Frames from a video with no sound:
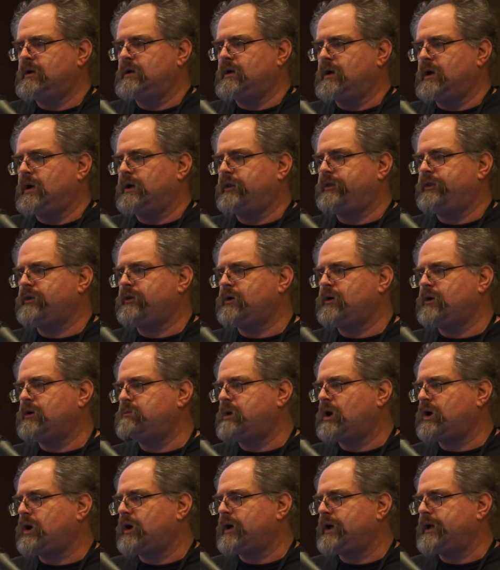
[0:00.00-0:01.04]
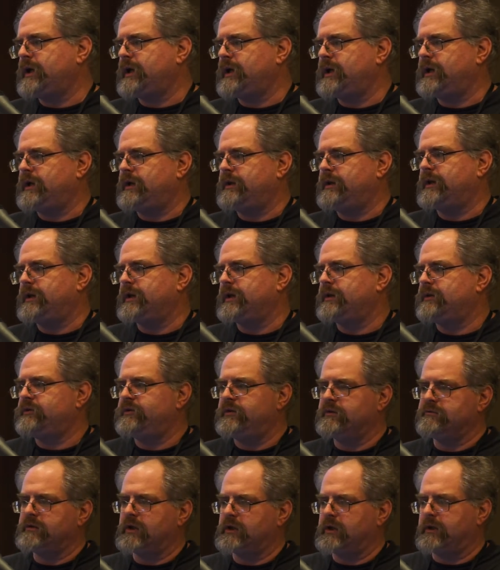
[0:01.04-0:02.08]
a third party that's
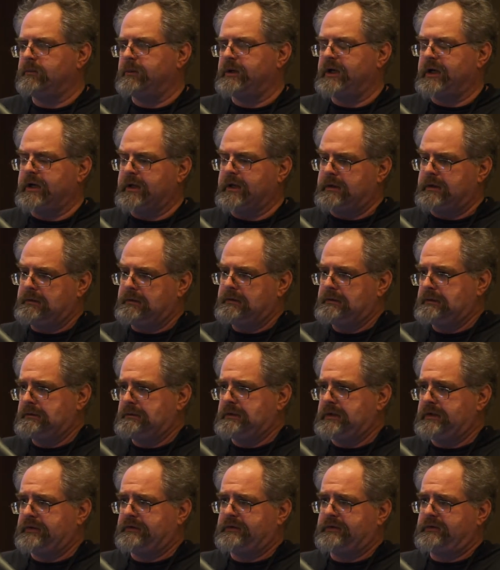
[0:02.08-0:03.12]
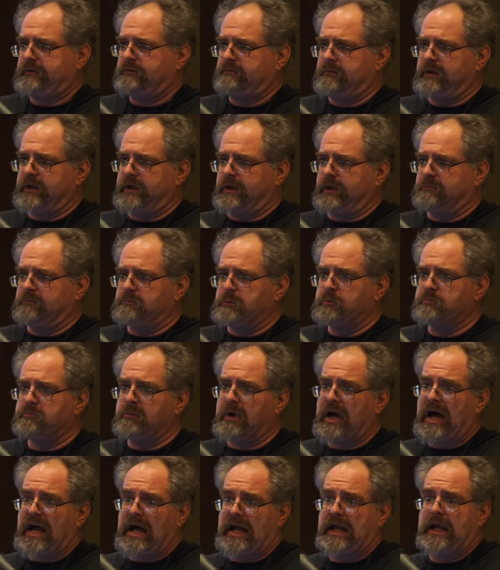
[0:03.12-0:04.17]
developing it that's in
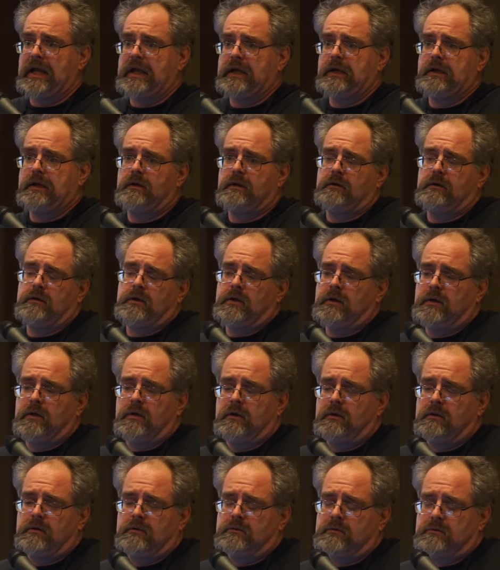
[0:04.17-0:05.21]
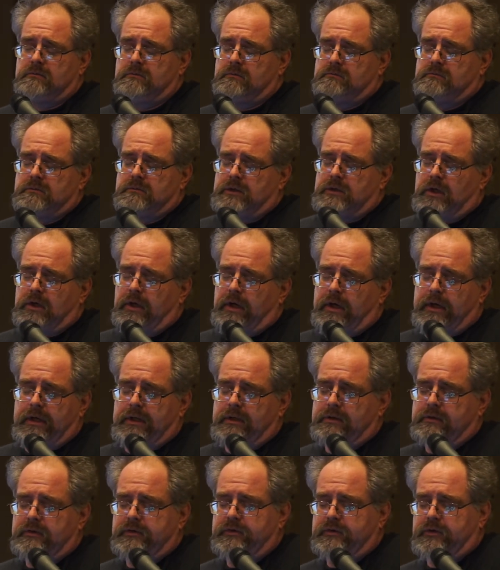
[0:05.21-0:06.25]
Mumbai. All right,
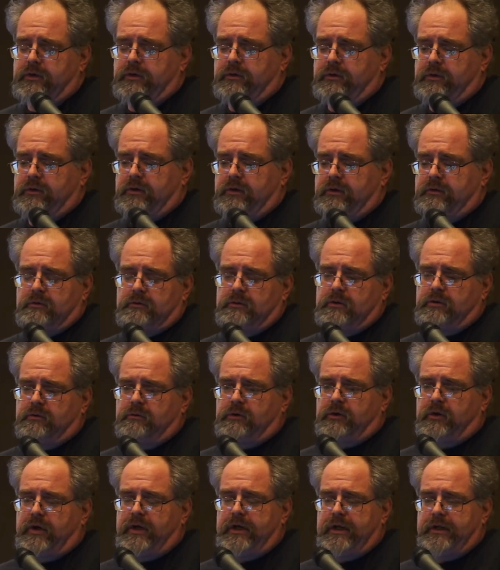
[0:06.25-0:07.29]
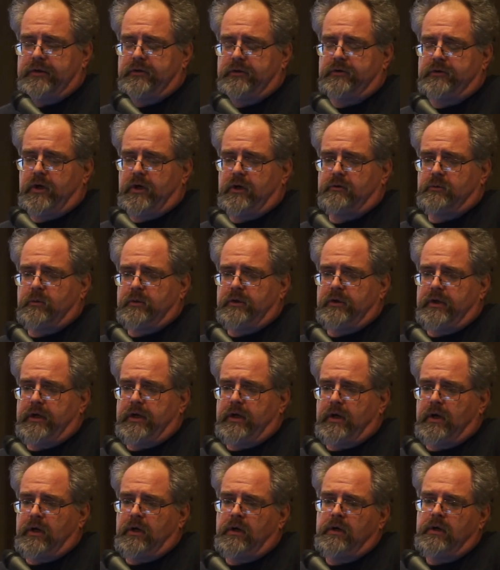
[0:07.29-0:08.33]
so they're creating the software
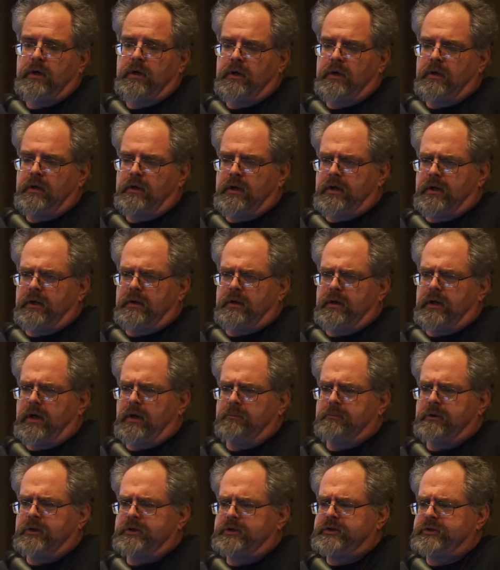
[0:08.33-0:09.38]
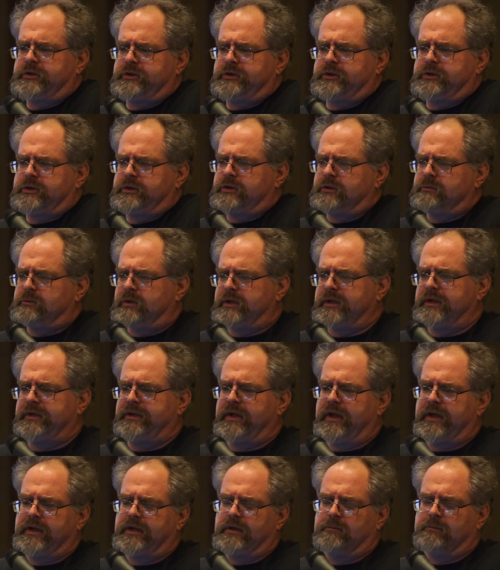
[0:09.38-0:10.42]
there, how much would it
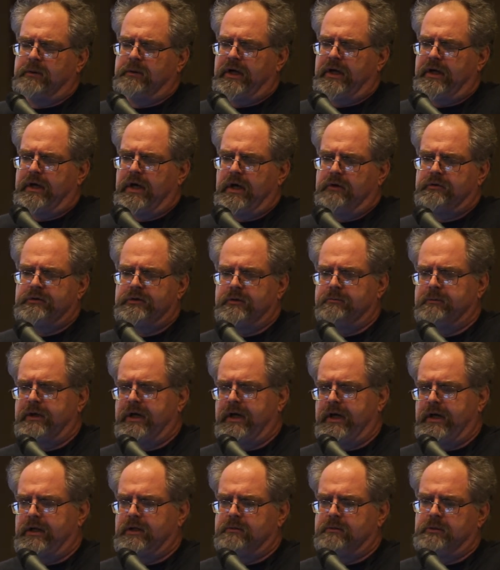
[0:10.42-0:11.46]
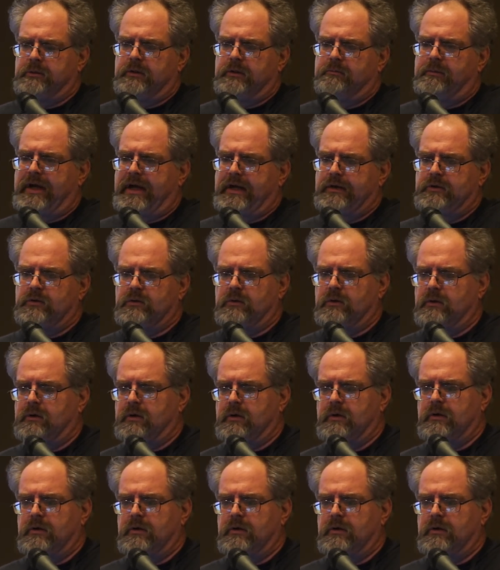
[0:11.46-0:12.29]
take to buy off some guy to put a backdoor